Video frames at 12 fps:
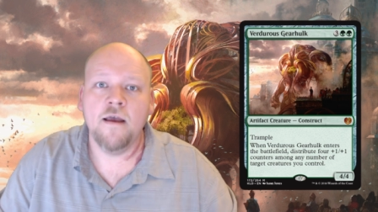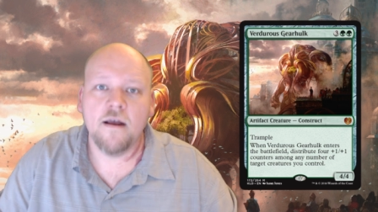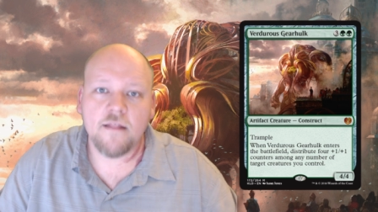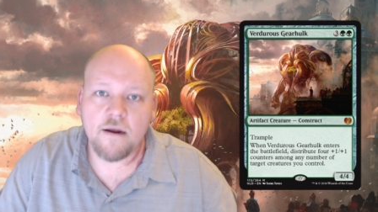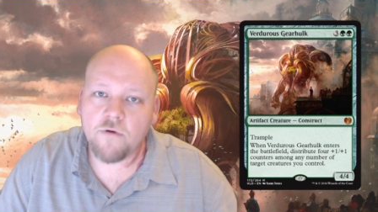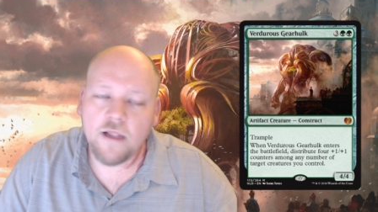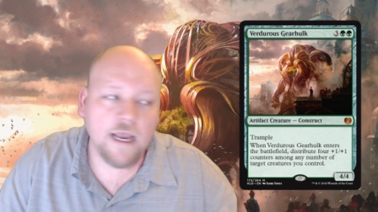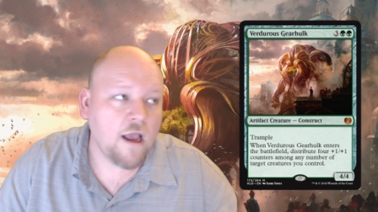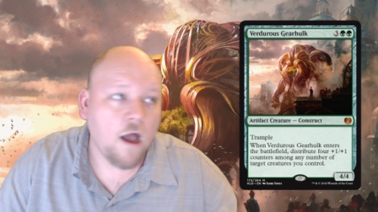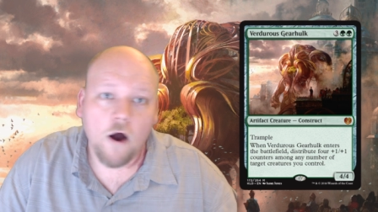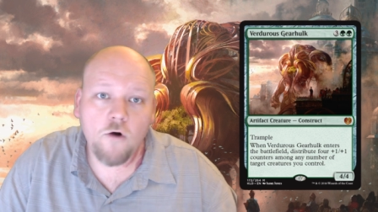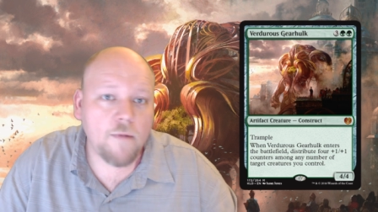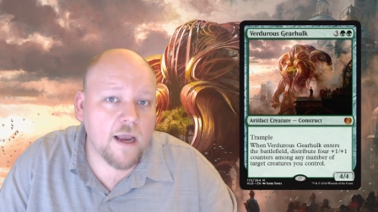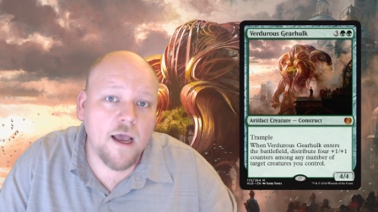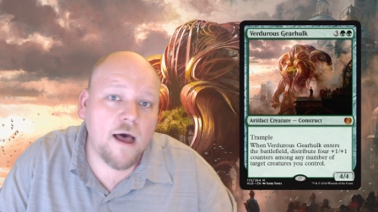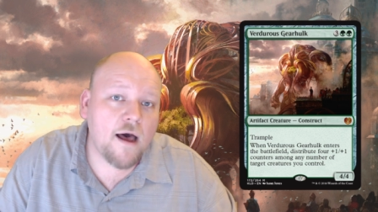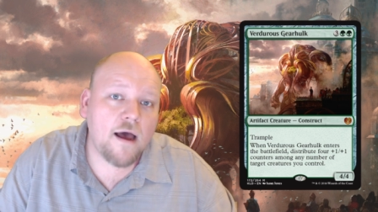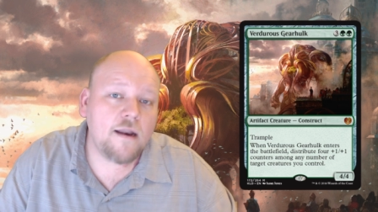They were like, oh my
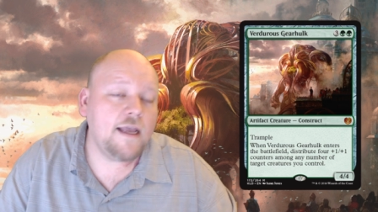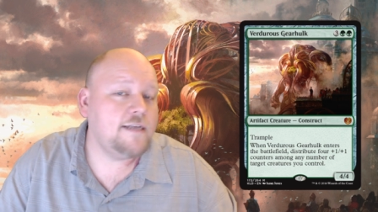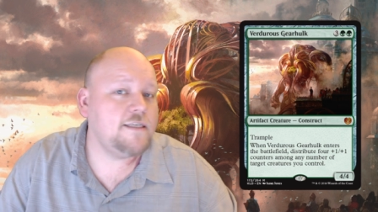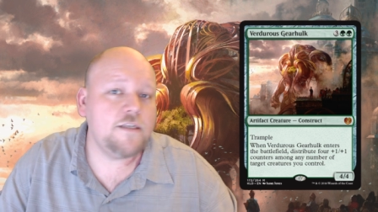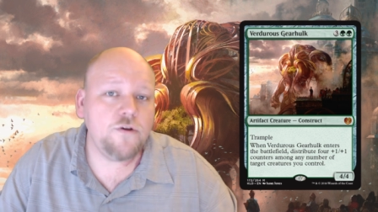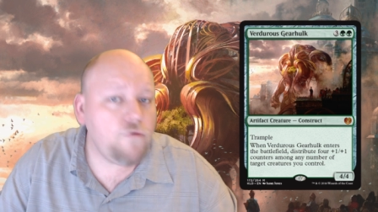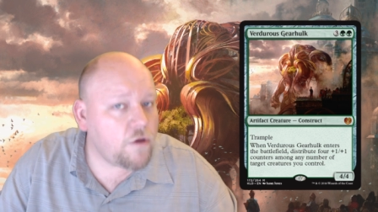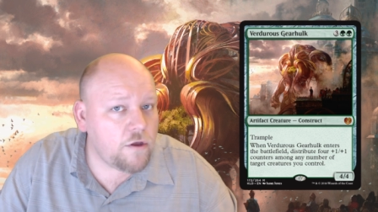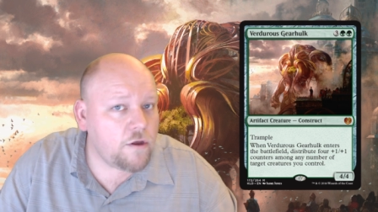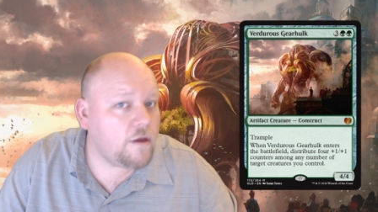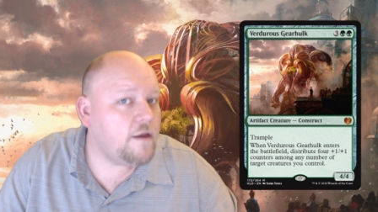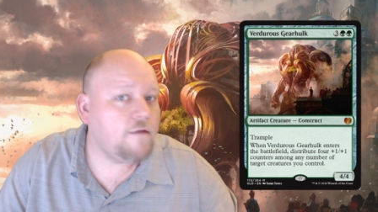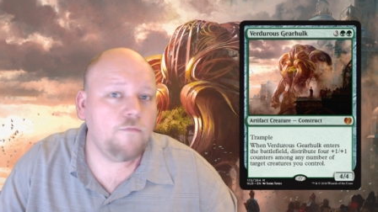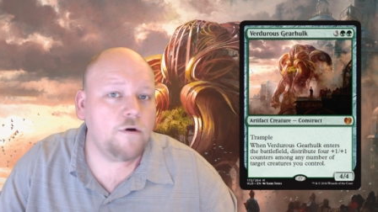God, is it too good?